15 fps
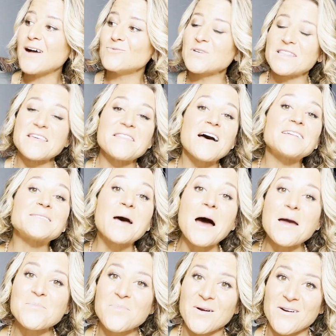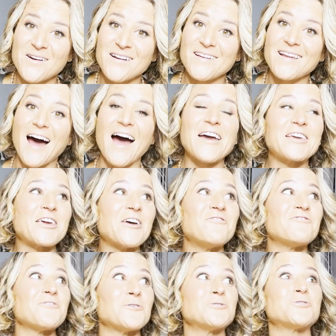And within that time period, I
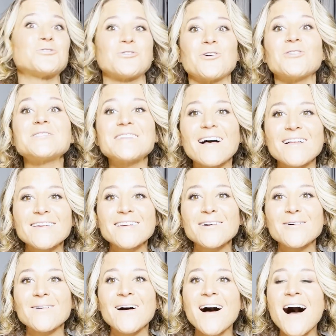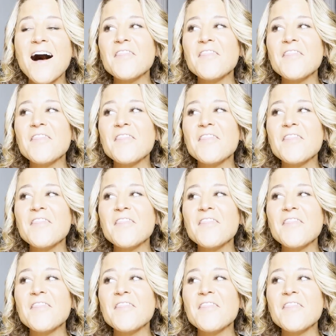can for sure tell you